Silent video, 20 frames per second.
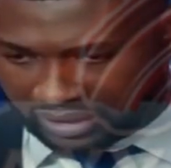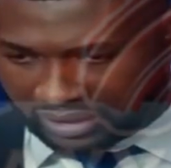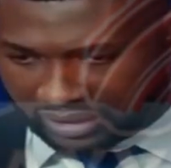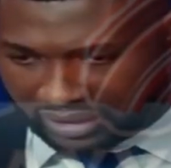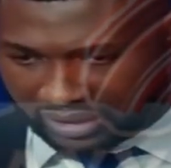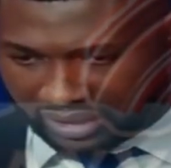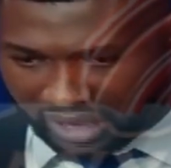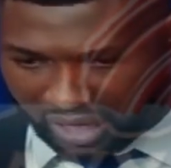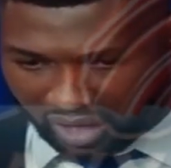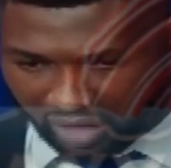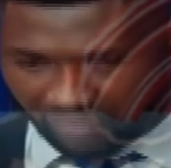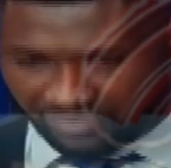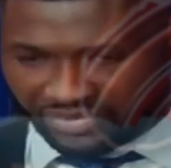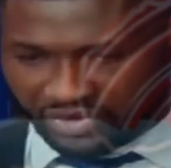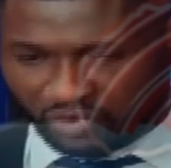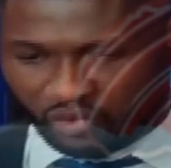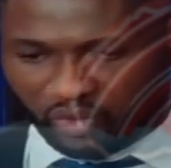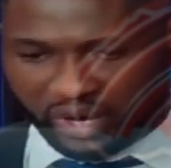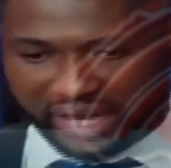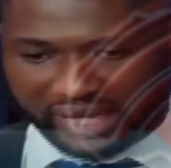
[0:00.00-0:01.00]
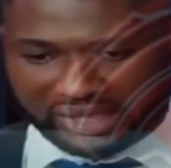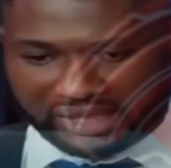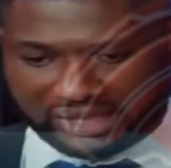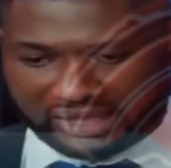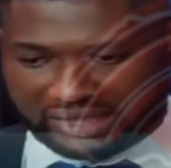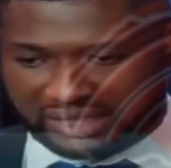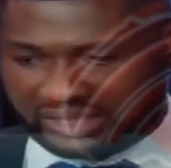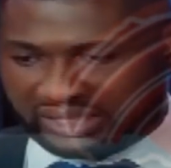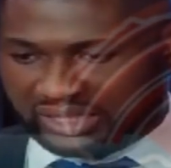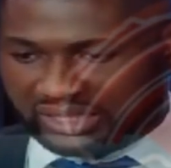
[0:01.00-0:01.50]
Now, when
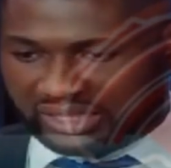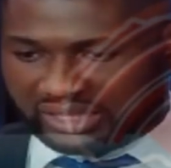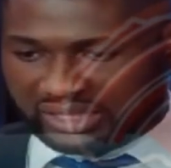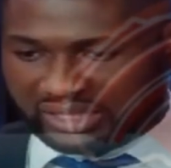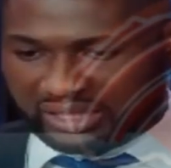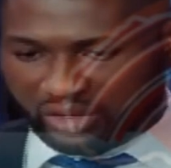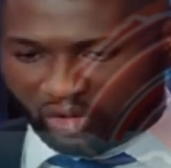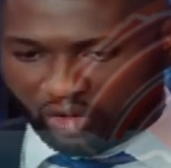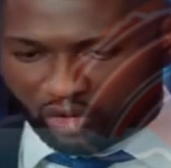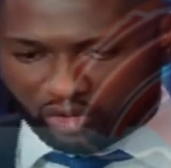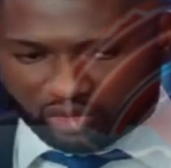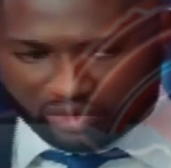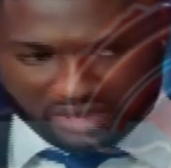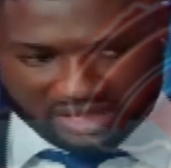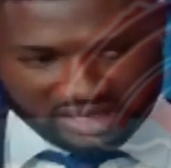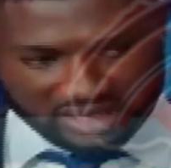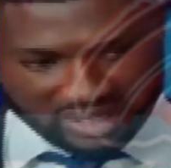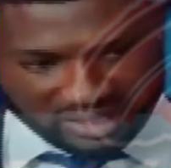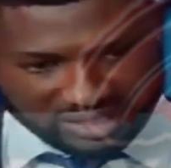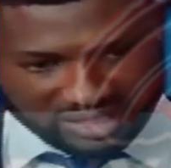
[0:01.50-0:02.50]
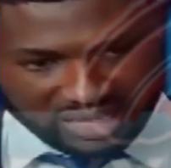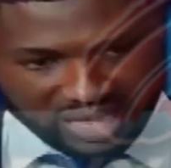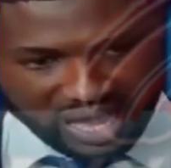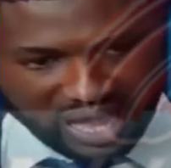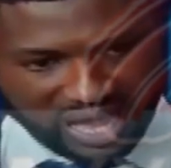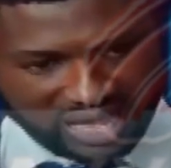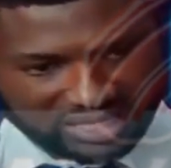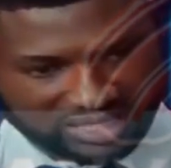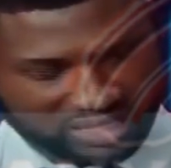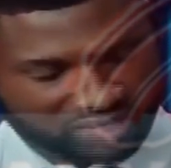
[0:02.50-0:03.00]
Ogun State
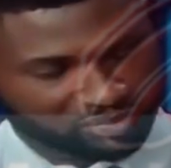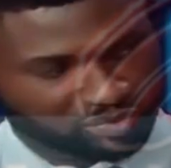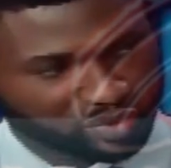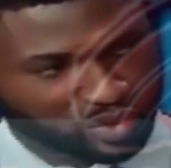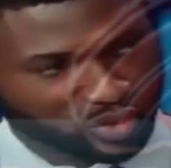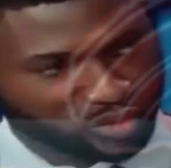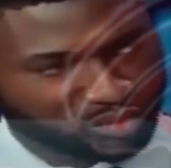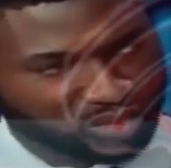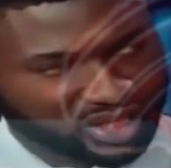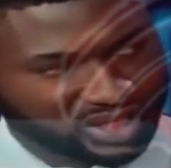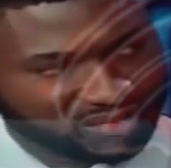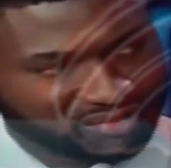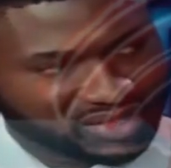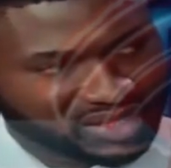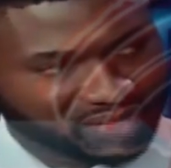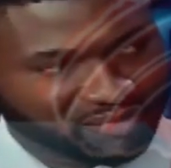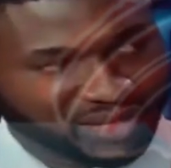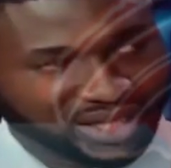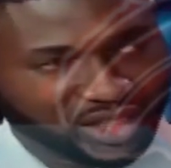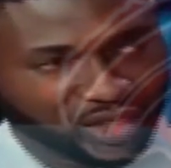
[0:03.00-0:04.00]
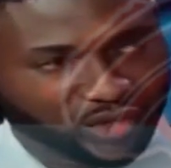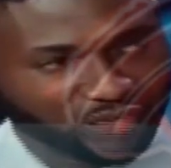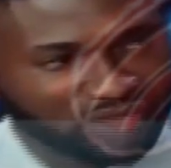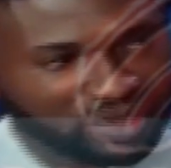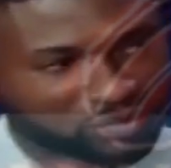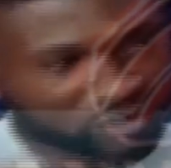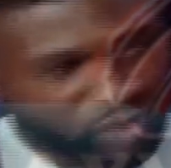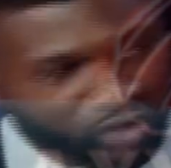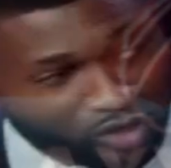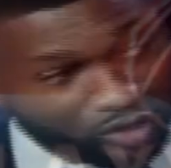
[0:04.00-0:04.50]
has a problem, many of them
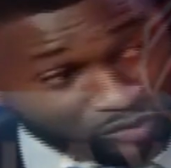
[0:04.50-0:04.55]
will come to